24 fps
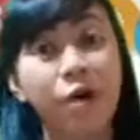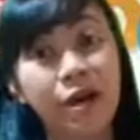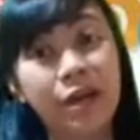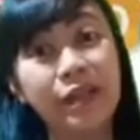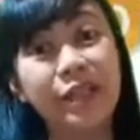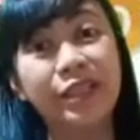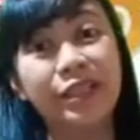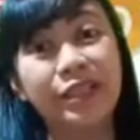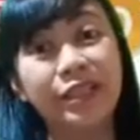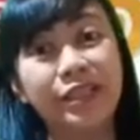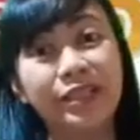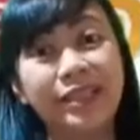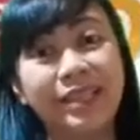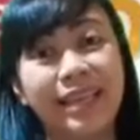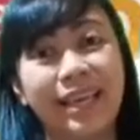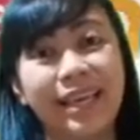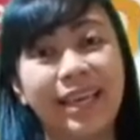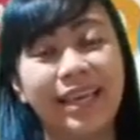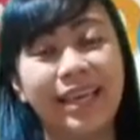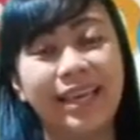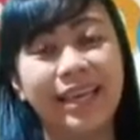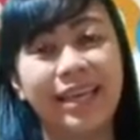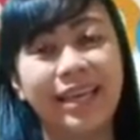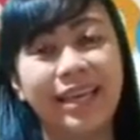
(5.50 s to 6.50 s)
are you
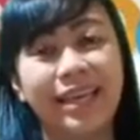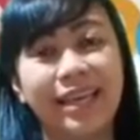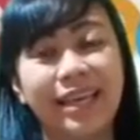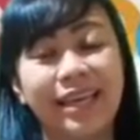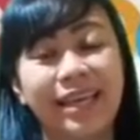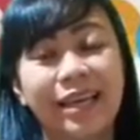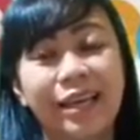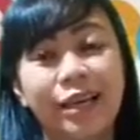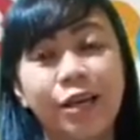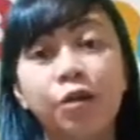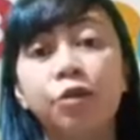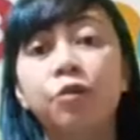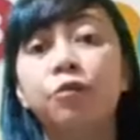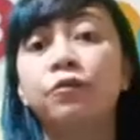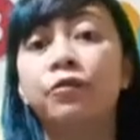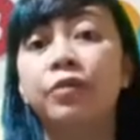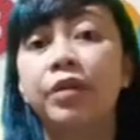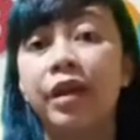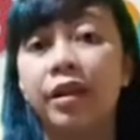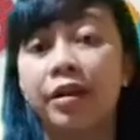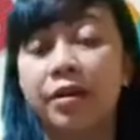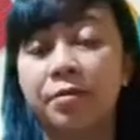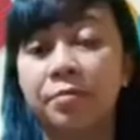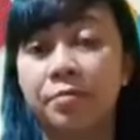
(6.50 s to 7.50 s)
today? We
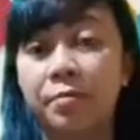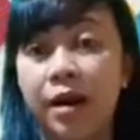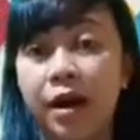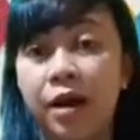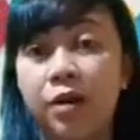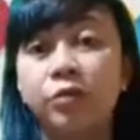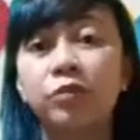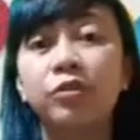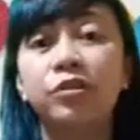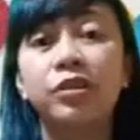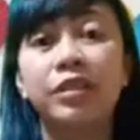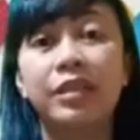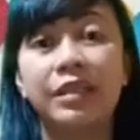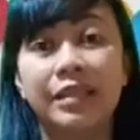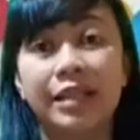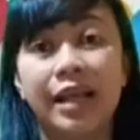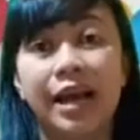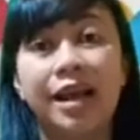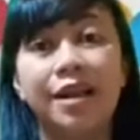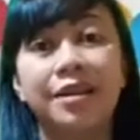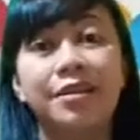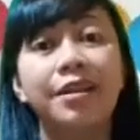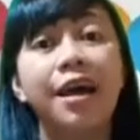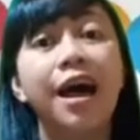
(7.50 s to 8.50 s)
are about to
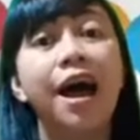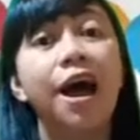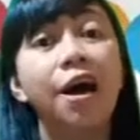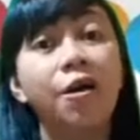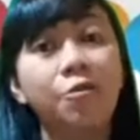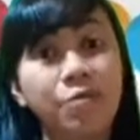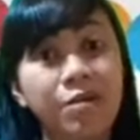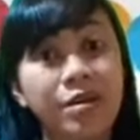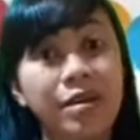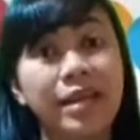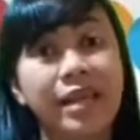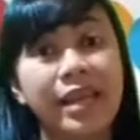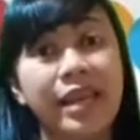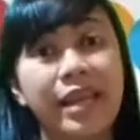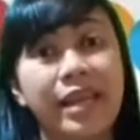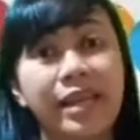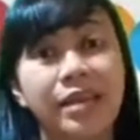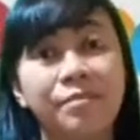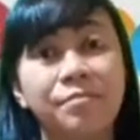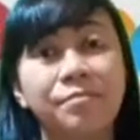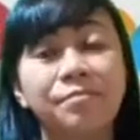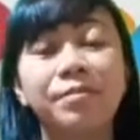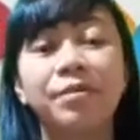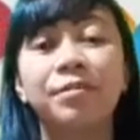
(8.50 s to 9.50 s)
start our day,
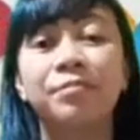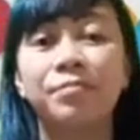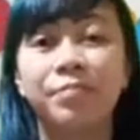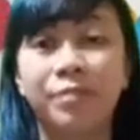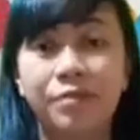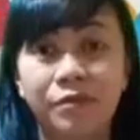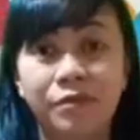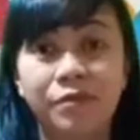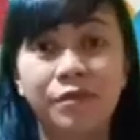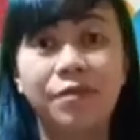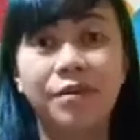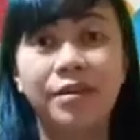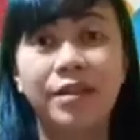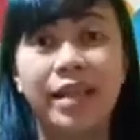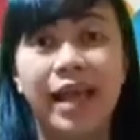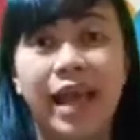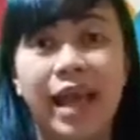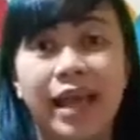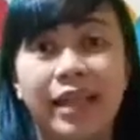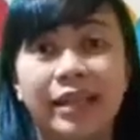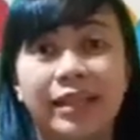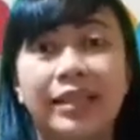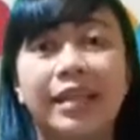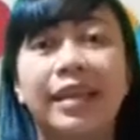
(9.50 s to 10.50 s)
but before
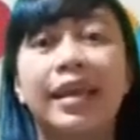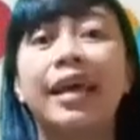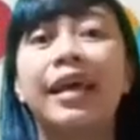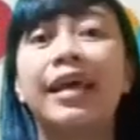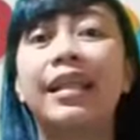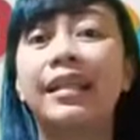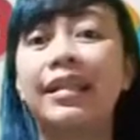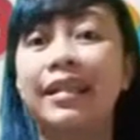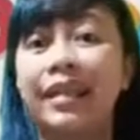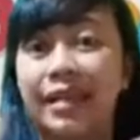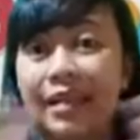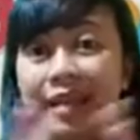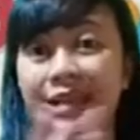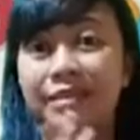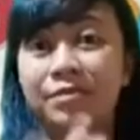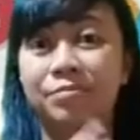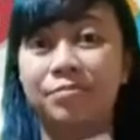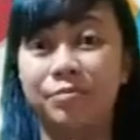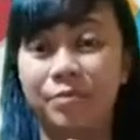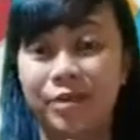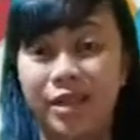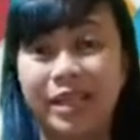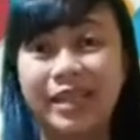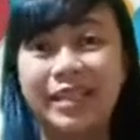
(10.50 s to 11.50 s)
that, let us
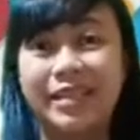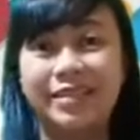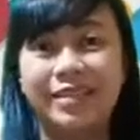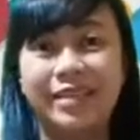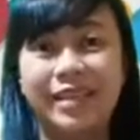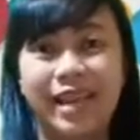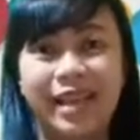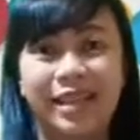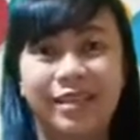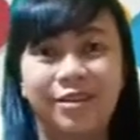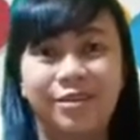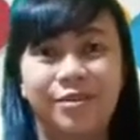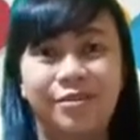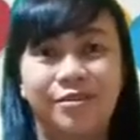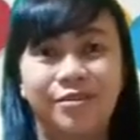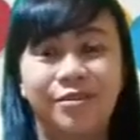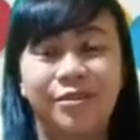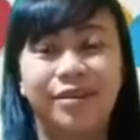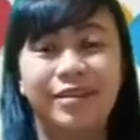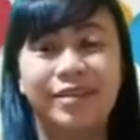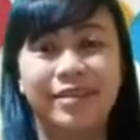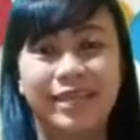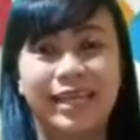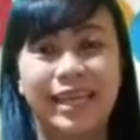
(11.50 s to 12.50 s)
pray together,
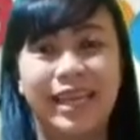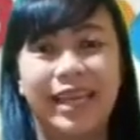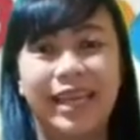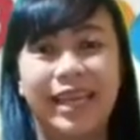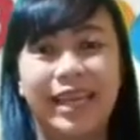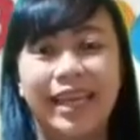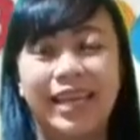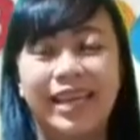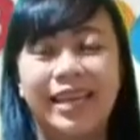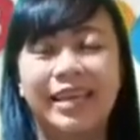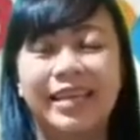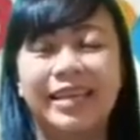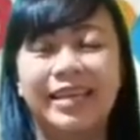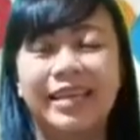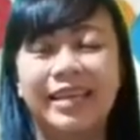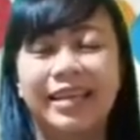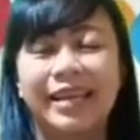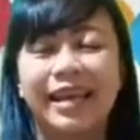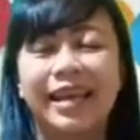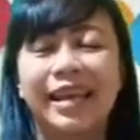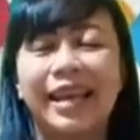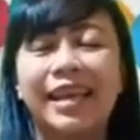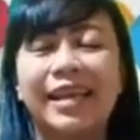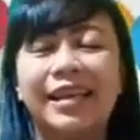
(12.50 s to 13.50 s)
okay?
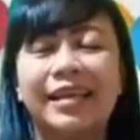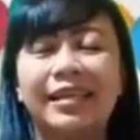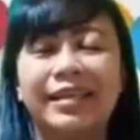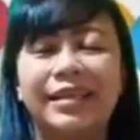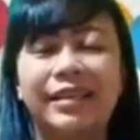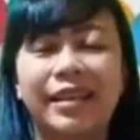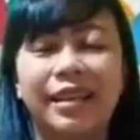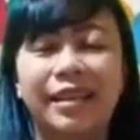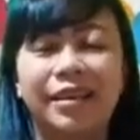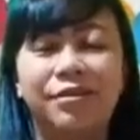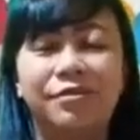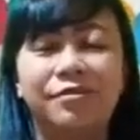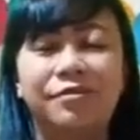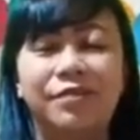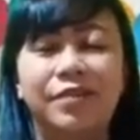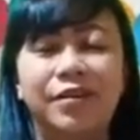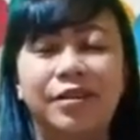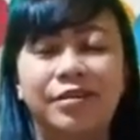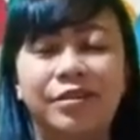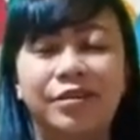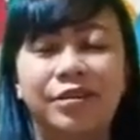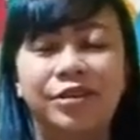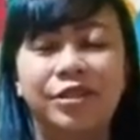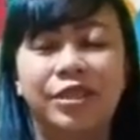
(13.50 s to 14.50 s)
Dear
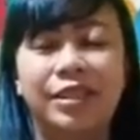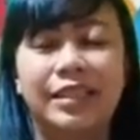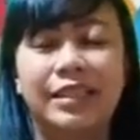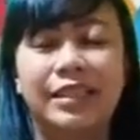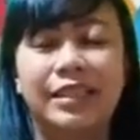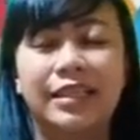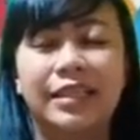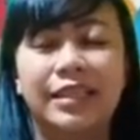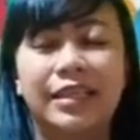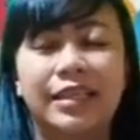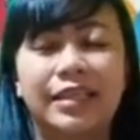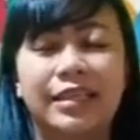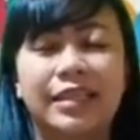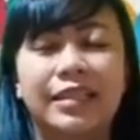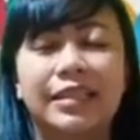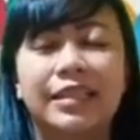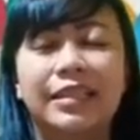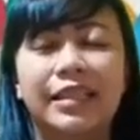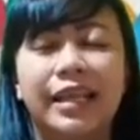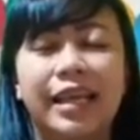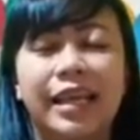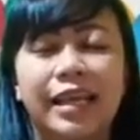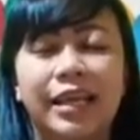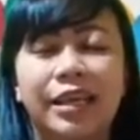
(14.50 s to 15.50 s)
Father Jesus,
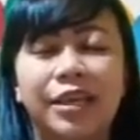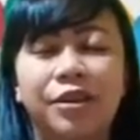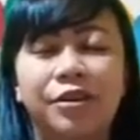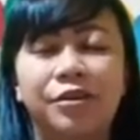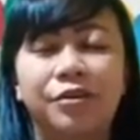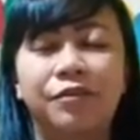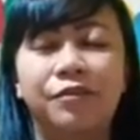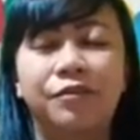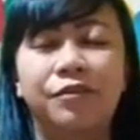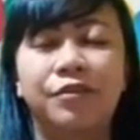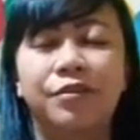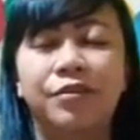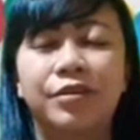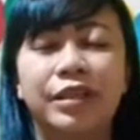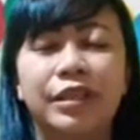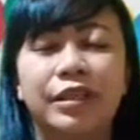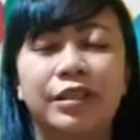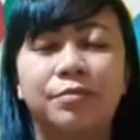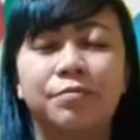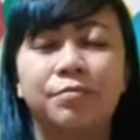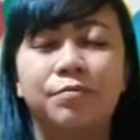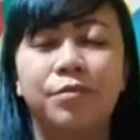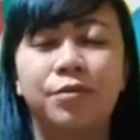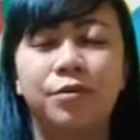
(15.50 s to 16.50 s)
thank you for
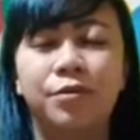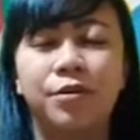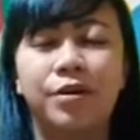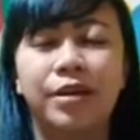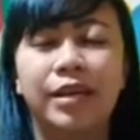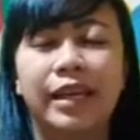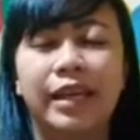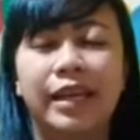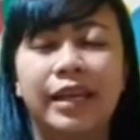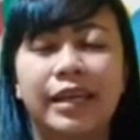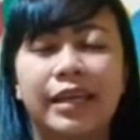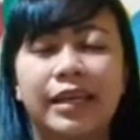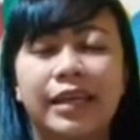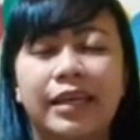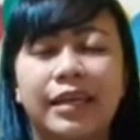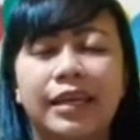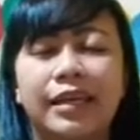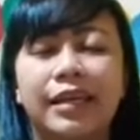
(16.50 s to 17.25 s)
this morning.